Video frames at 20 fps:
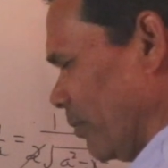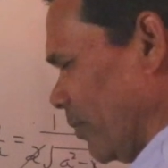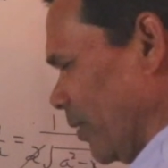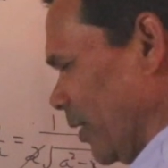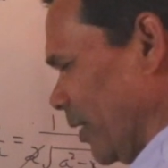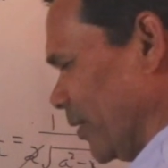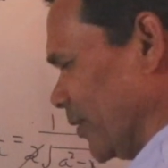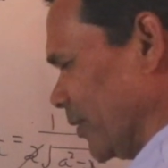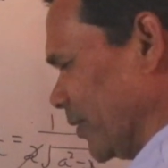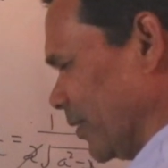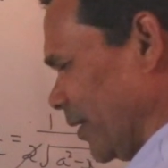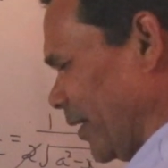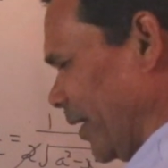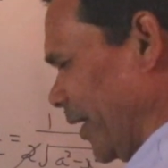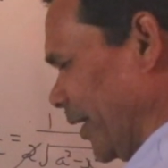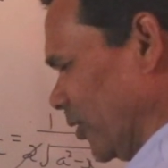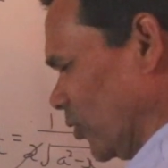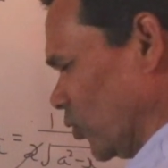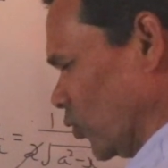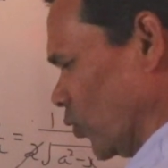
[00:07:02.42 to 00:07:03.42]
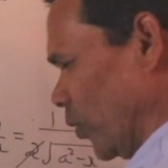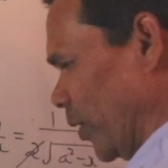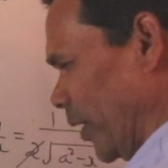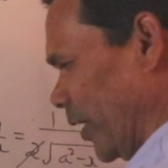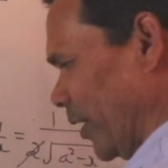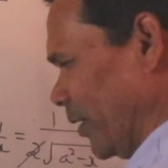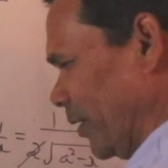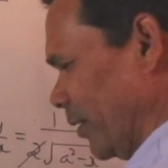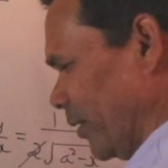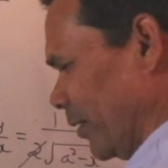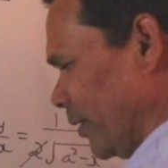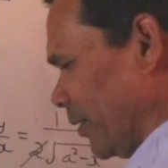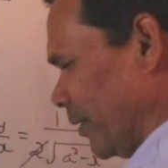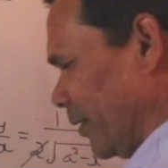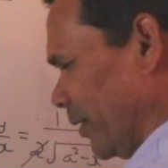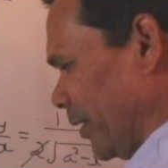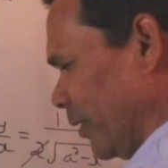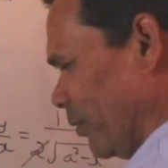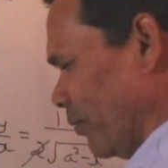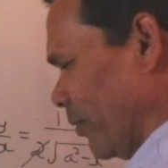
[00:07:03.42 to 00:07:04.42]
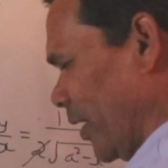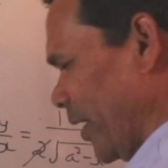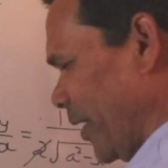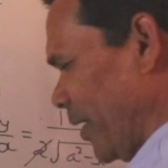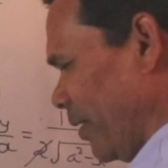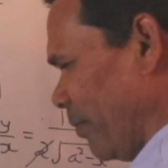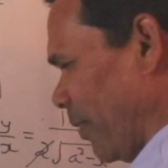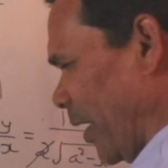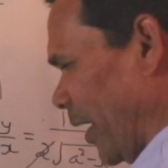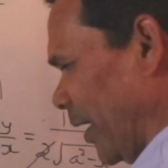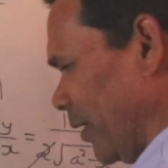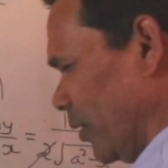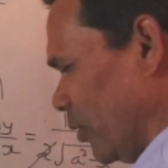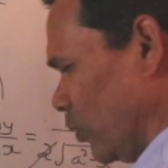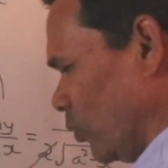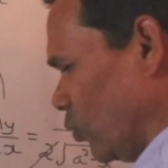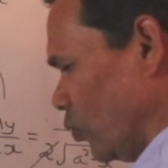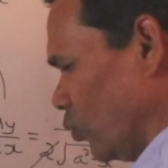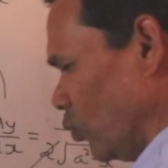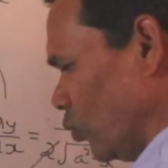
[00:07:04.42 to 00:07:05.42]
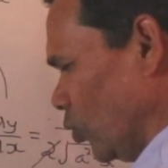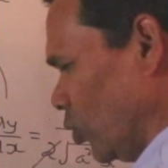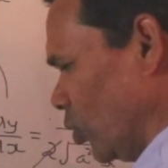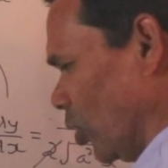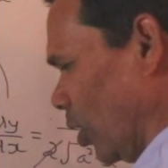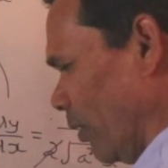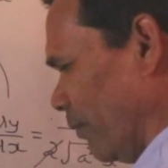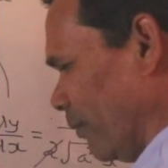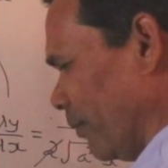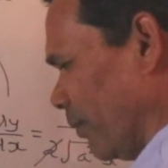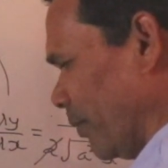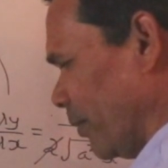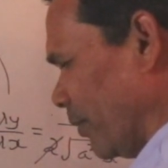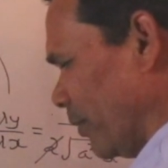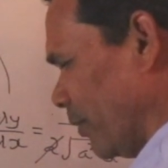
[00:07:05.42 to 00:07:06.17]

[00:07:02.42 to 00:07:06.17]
plus x square divided by root of